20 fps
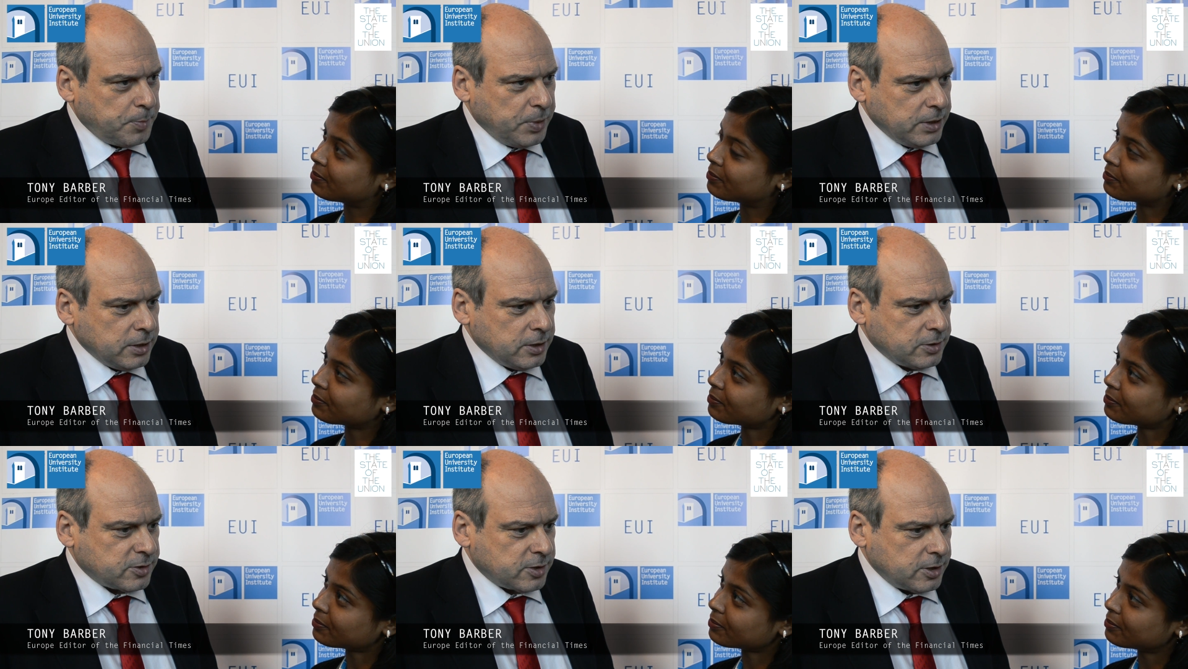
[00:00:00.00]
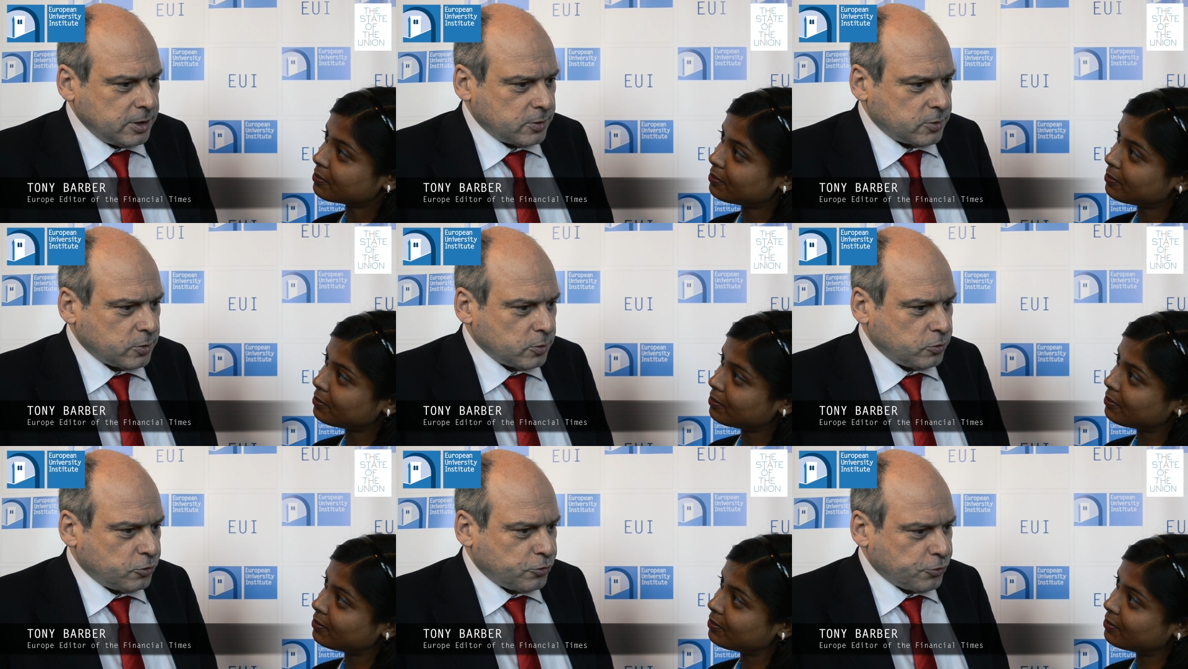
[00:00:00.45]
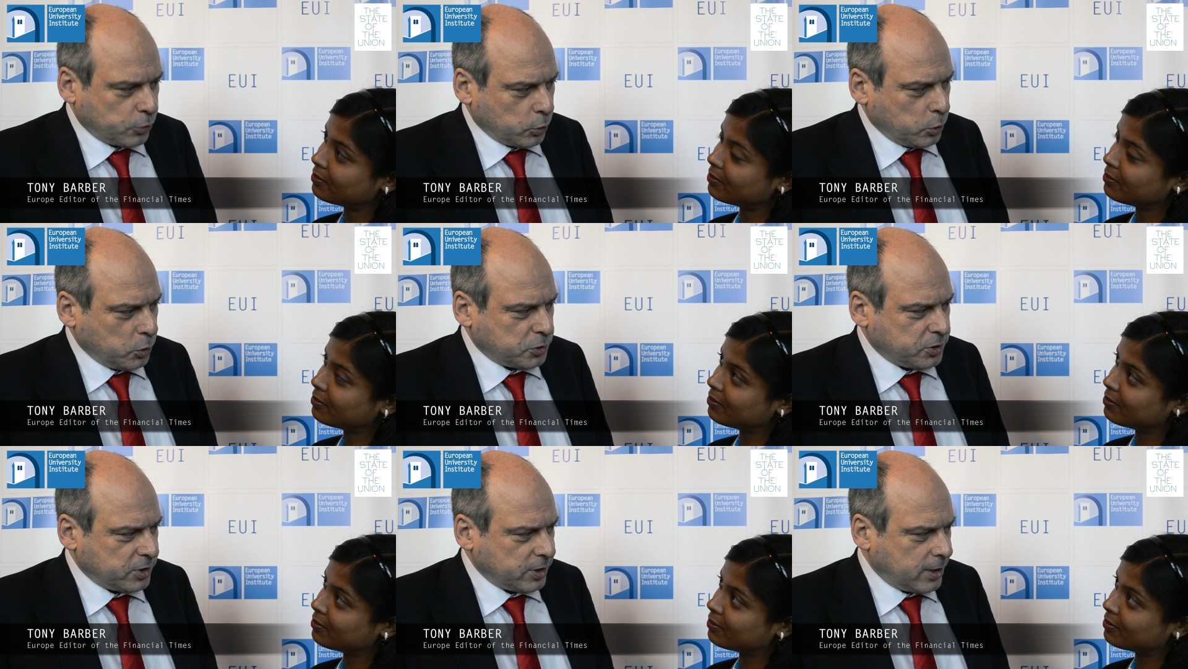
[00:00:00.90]
Speaker 1: ability to
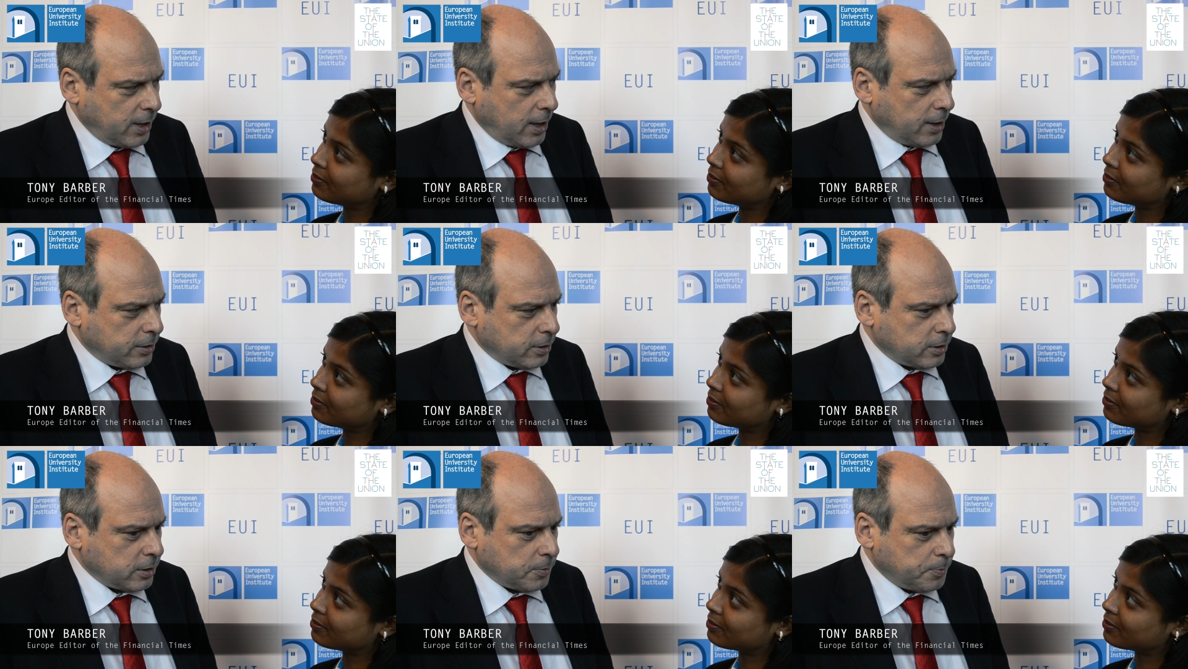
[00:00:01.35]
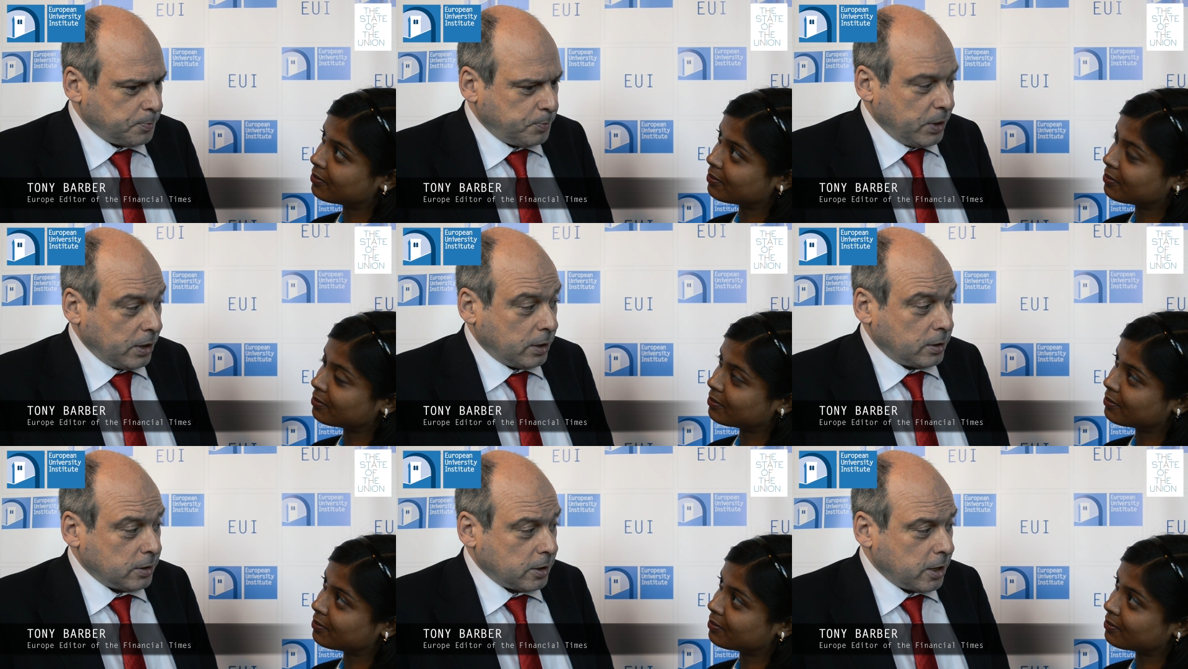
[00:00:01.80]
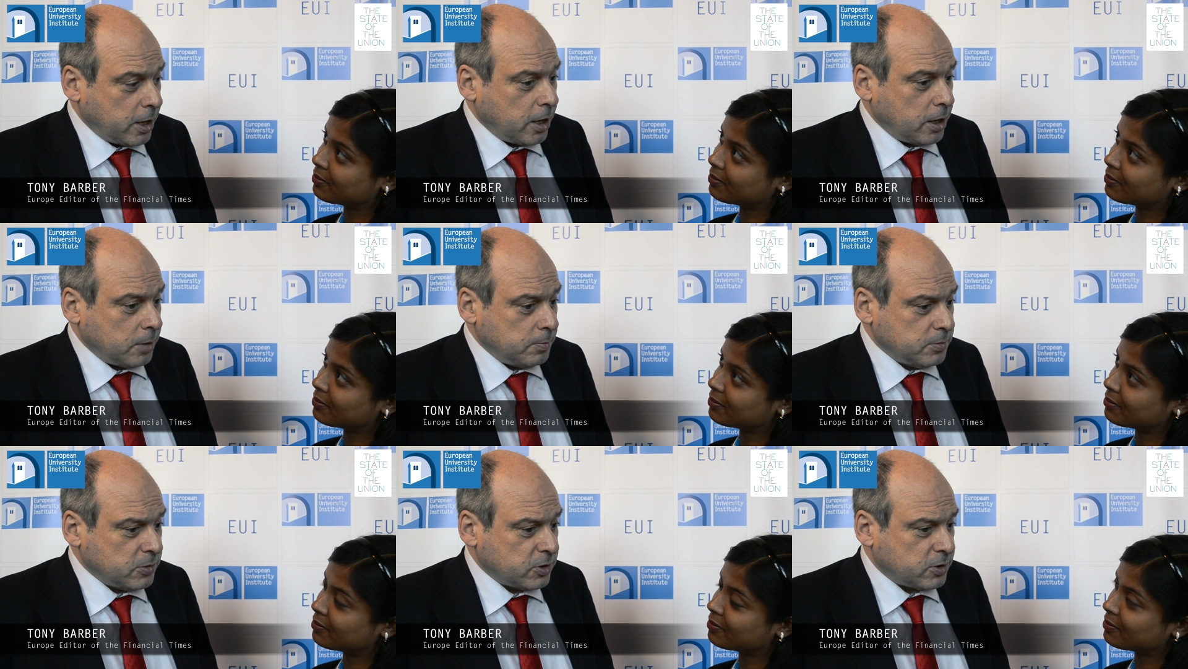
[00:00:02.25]
draw together big
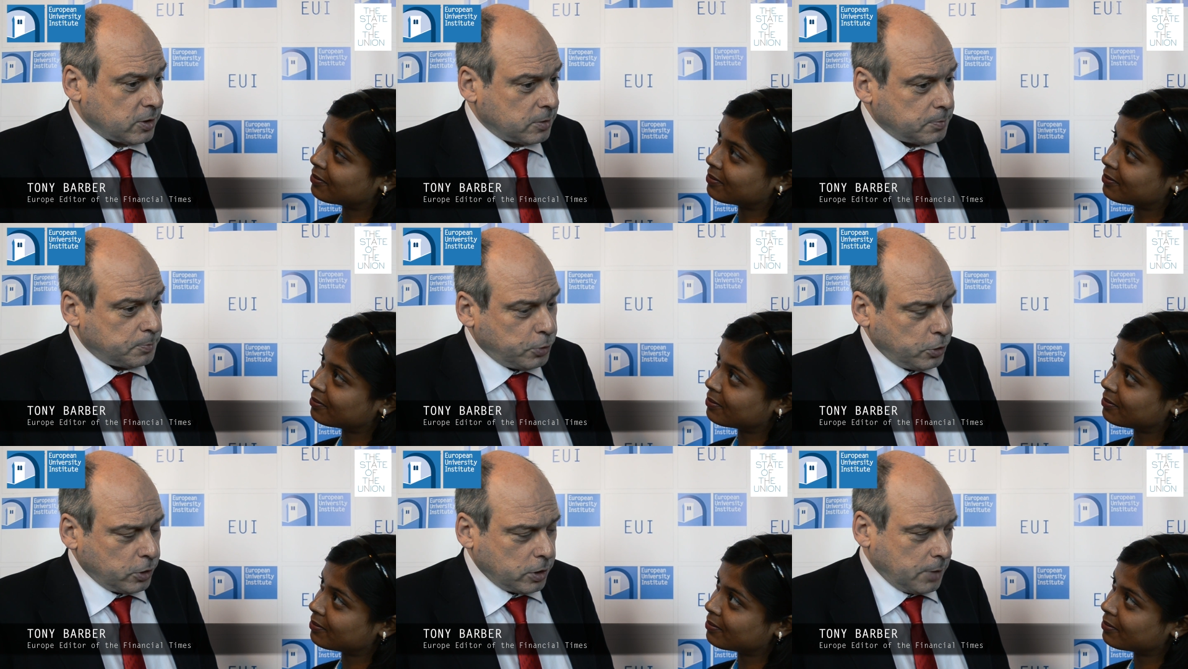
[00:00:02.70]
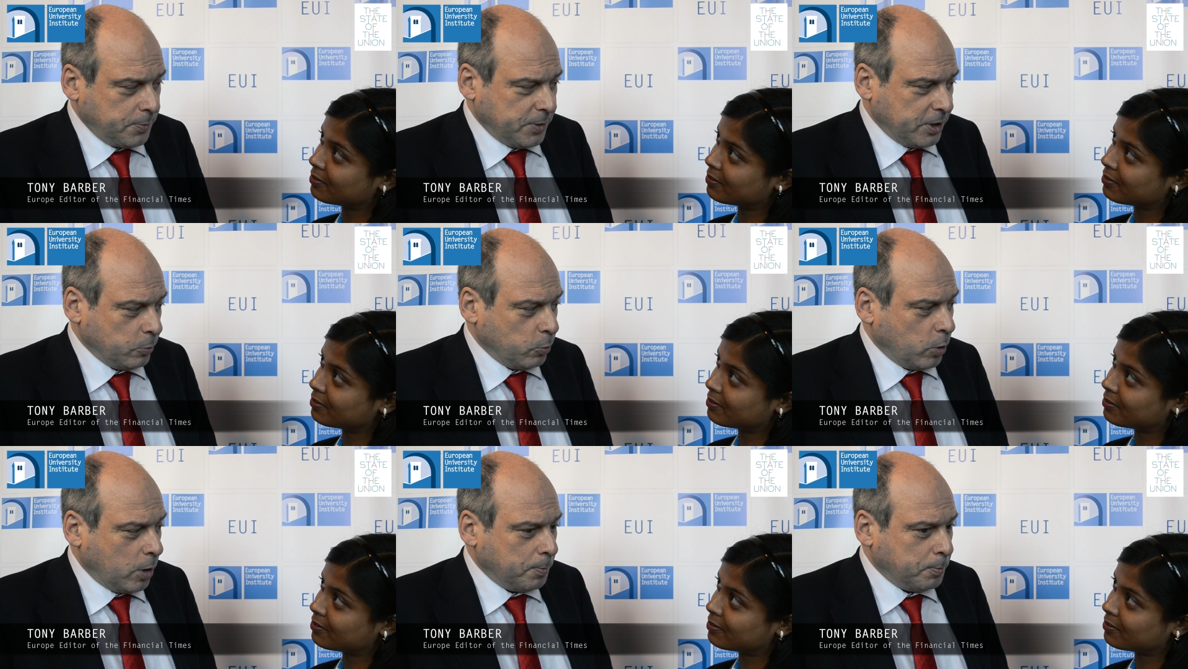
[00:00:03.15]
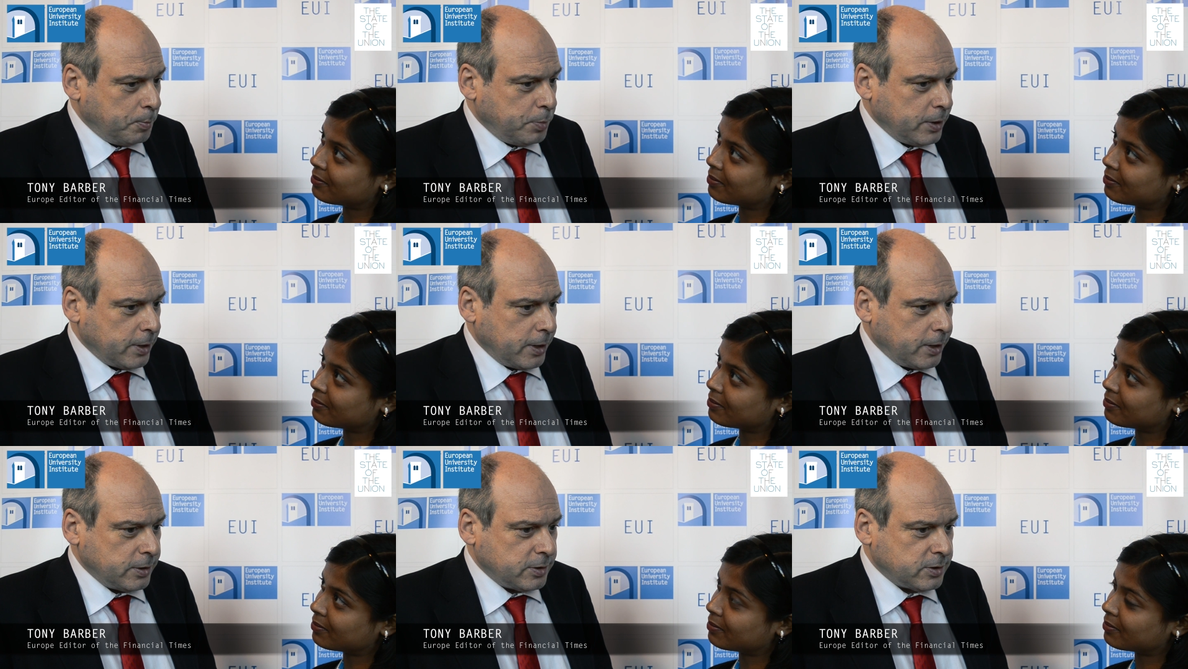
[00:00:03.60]
names and put them in one
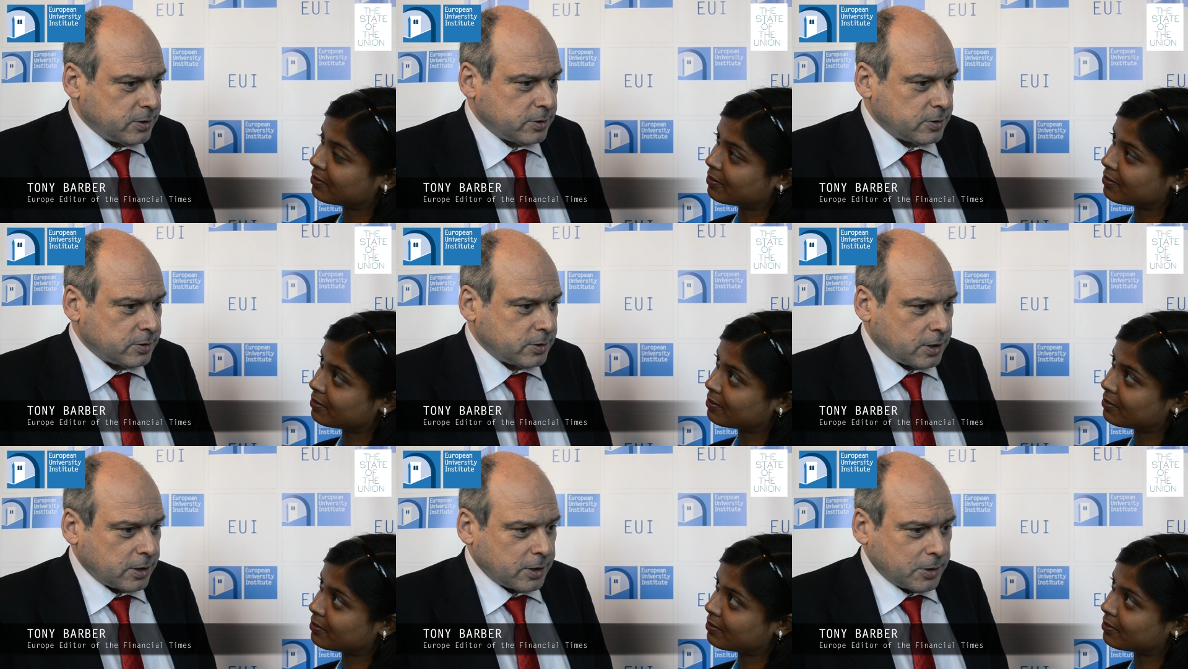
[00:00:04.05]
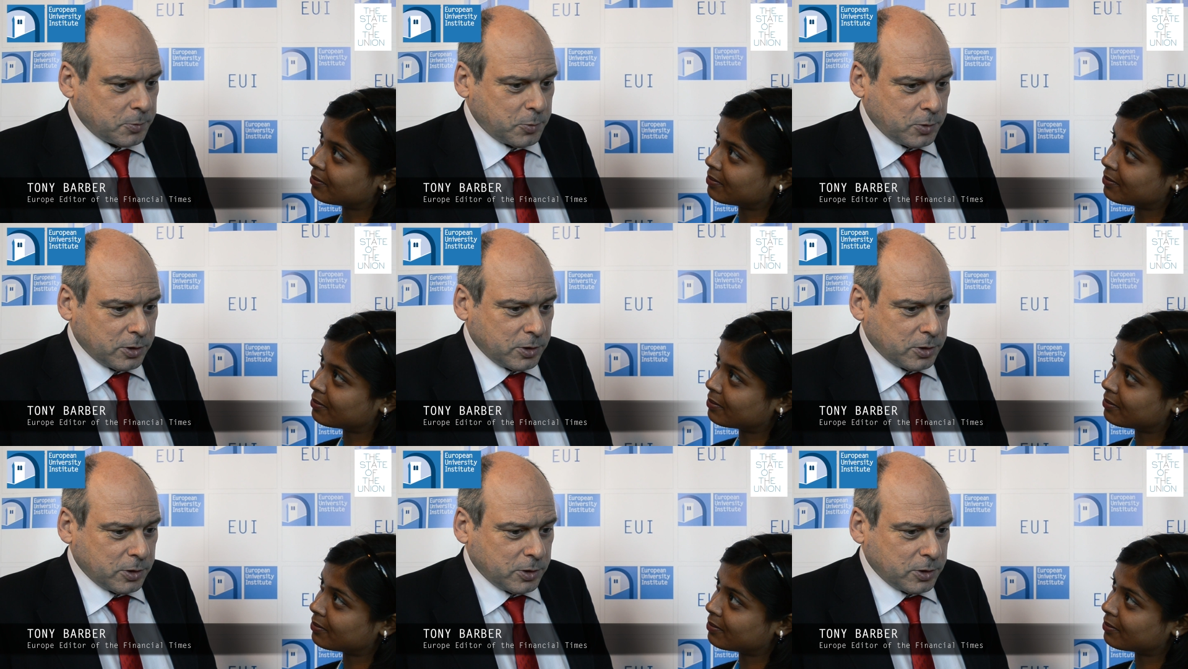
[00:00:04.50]
place uh,